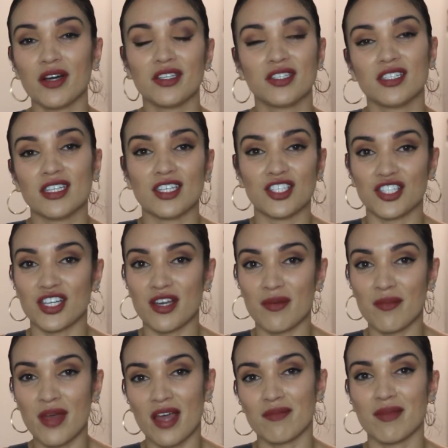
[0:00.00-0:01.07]
into the
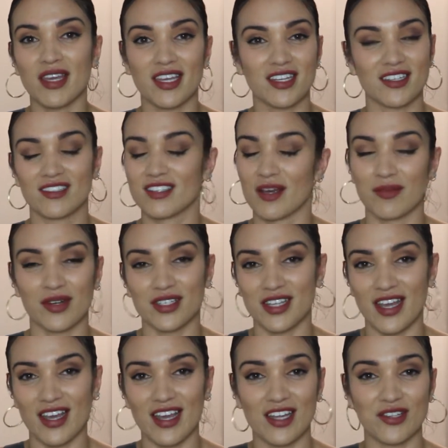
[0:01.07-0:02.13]
gym and make it a summer
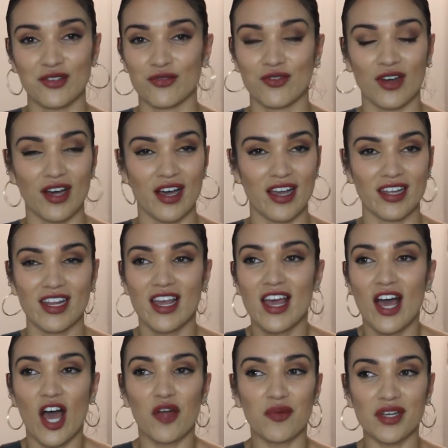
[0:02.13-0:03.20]
day and you've got
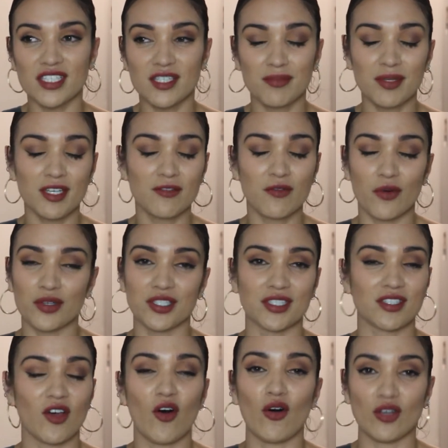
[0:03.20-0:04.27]
a recipe for
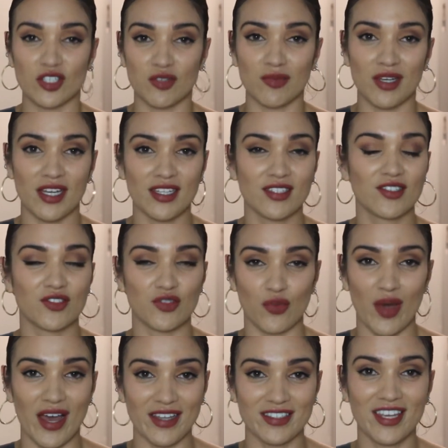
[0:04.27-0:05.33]
just ultimate
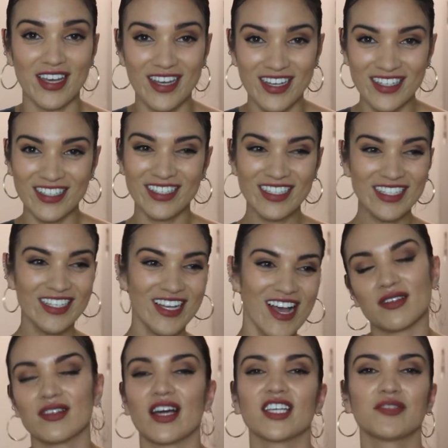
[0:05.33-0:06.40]
sweat.
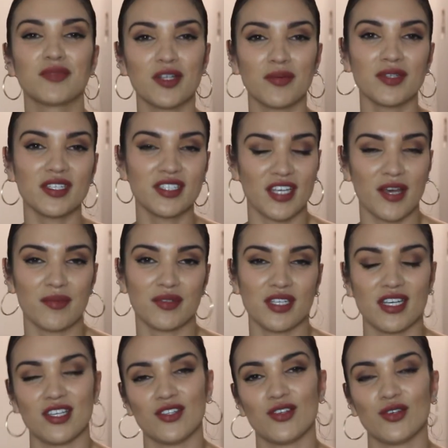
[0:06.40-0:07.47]
I split up all the tips
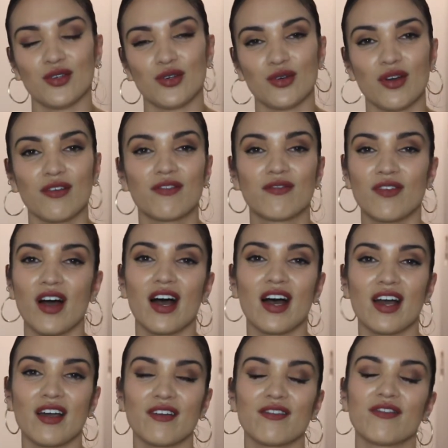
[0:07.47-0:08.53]
into
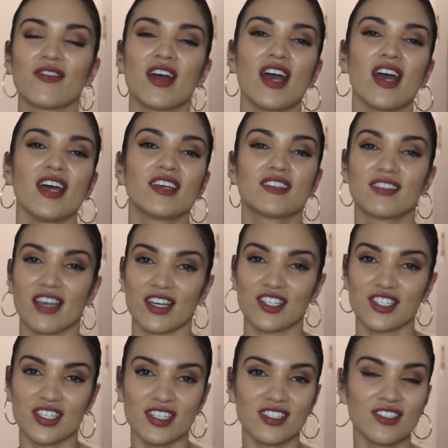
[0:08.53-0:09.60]
5
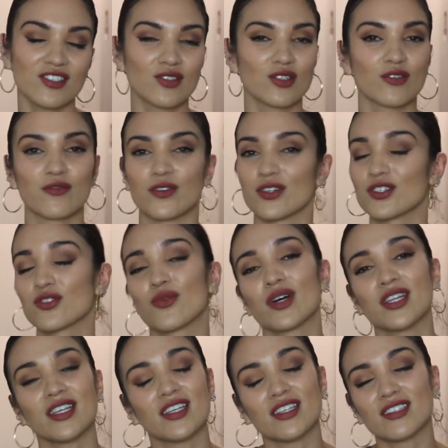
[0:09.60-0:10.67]
sections. So the first one
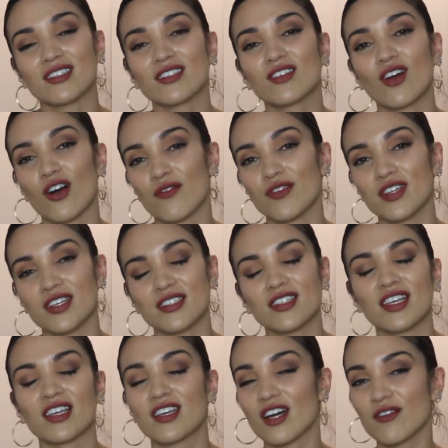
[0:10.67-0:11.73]
is confidence
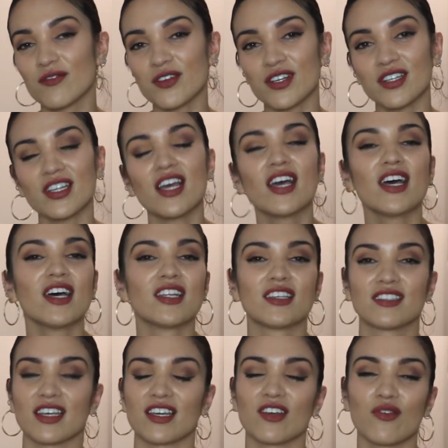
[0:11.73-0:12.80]
and comfort. The
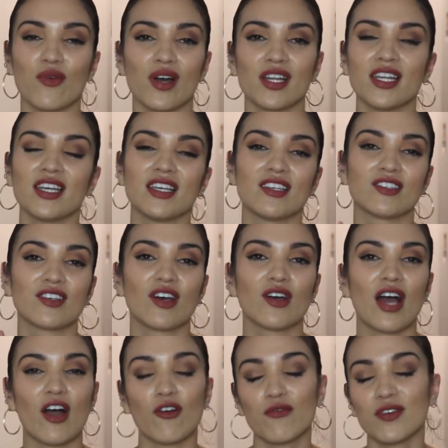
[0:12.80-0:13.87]
second one is
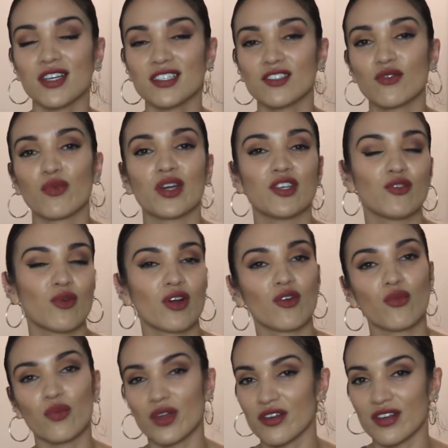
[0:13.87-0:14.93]
outfits, what you are
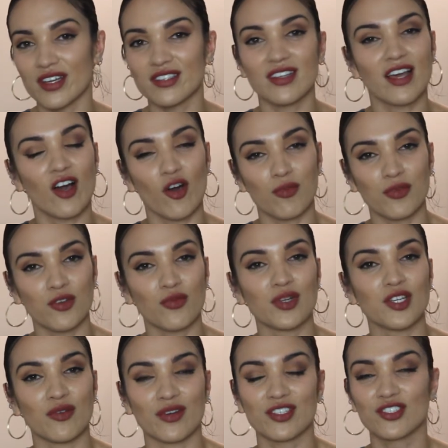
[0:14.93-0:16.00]
wearing to help you when
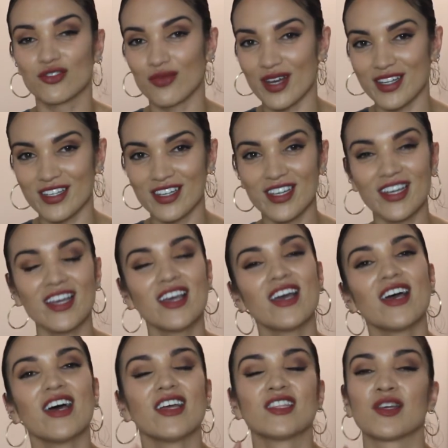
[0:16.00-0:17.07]
you are sweating.
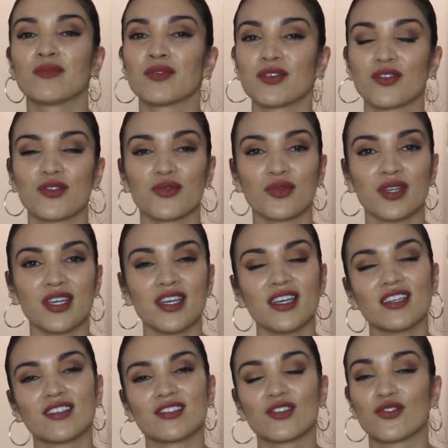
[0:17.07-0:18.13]
Number 3
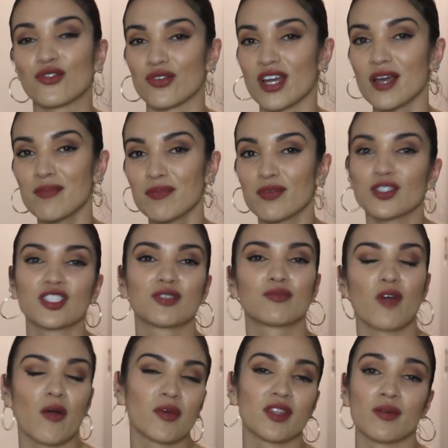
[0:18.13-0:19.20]
is grip, which is
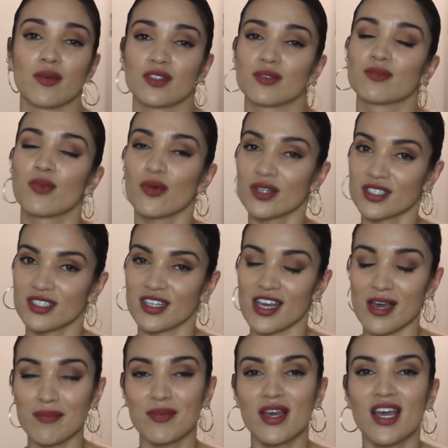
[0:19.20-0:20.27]
probably the most important
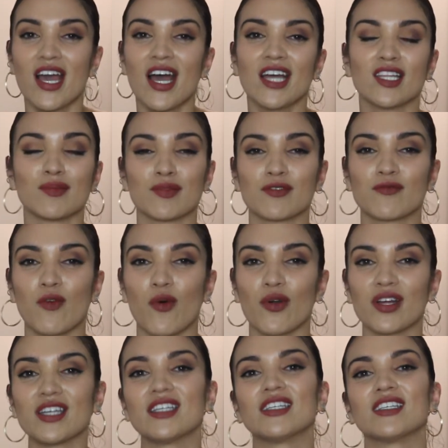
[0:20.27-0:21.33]
tip. Number 4
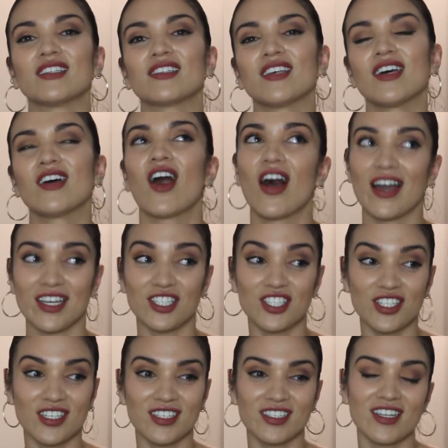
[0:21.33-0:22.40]
is
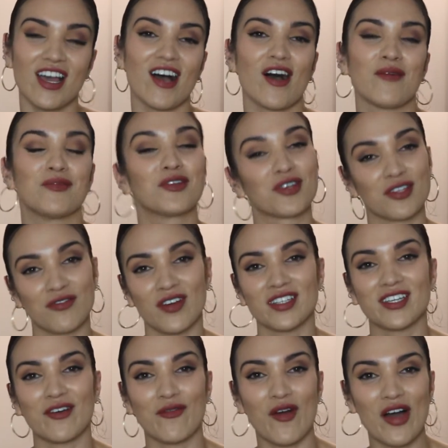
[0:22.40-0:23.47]
hygiene, you're gonna find
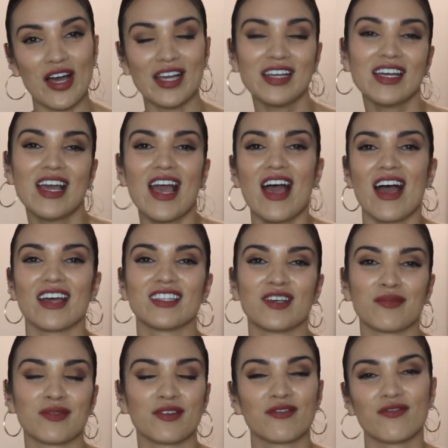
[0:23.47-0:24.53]
out why. And
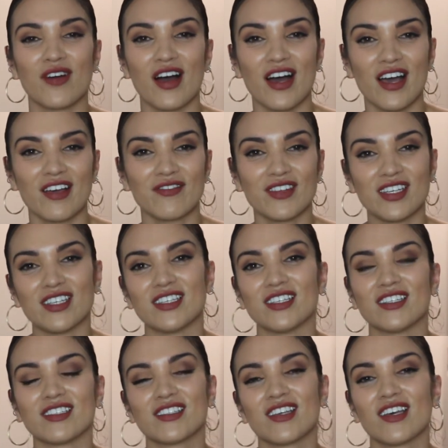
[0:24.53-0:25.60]
number 5
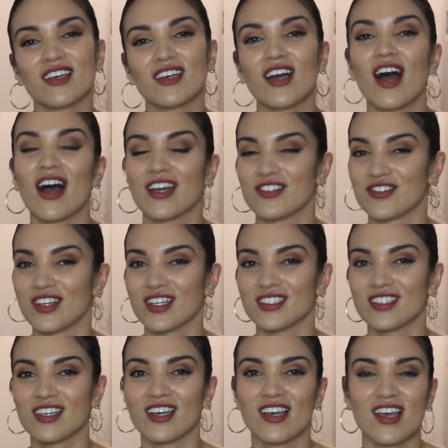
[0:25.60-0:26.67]
is hydrate.
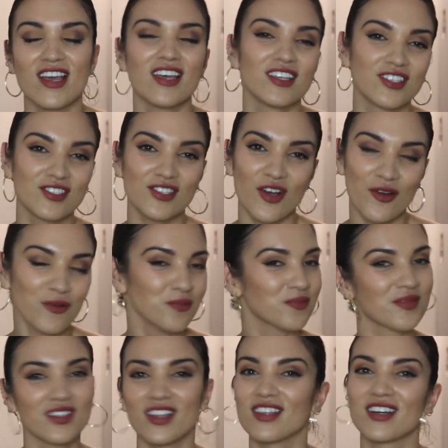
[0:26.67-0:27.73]
So
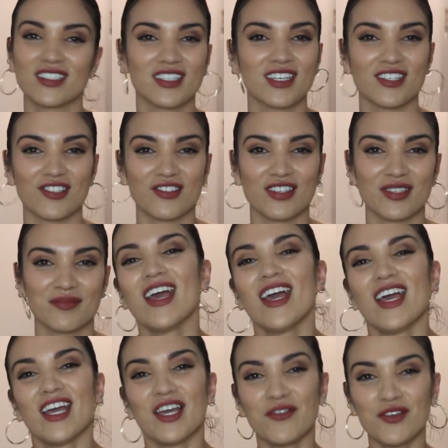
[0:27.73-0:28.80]
let's get into it.
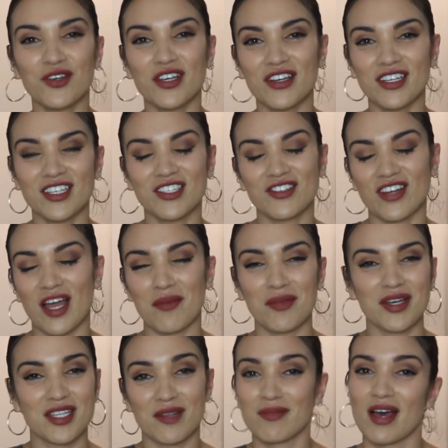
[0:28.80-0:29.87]
If you hear any
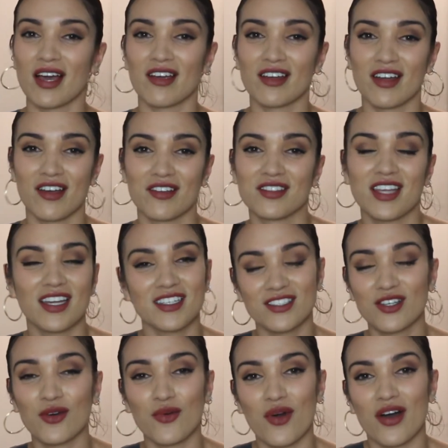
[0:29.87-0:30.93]
scrambling in the background, that is
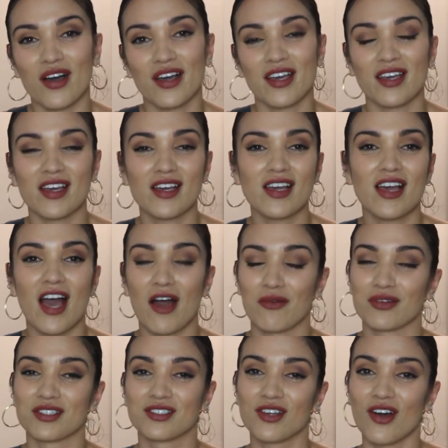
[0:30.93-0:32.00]
Kawhi,
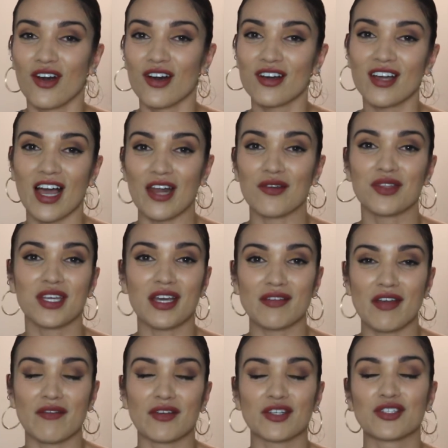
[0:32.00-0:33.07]
our dog. I don't think I've
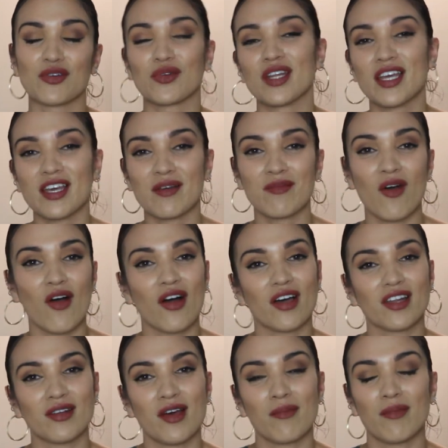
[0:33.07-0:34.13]
ever shown him on
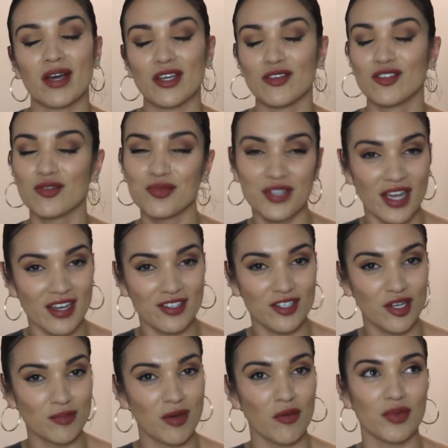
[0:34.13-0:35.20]
my YouTube
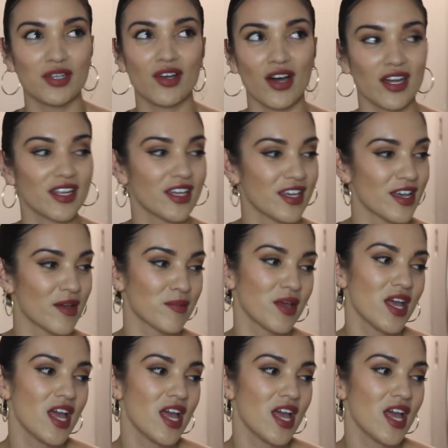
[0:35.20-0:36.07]
channel, but we got him